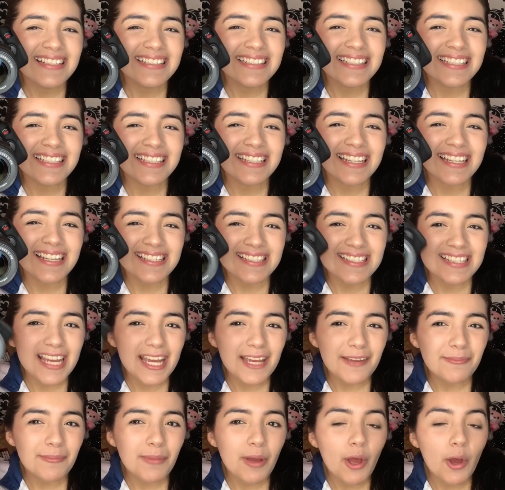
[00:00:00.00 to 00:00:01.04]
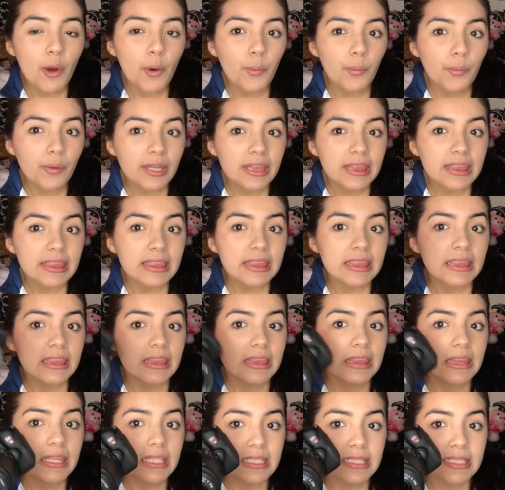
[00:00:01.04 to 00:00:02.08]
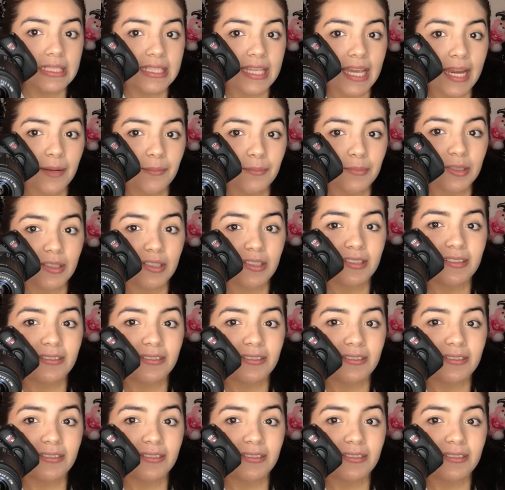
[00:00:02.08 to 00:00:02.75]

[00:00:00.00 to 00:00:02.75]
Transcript: See you next time with this camera.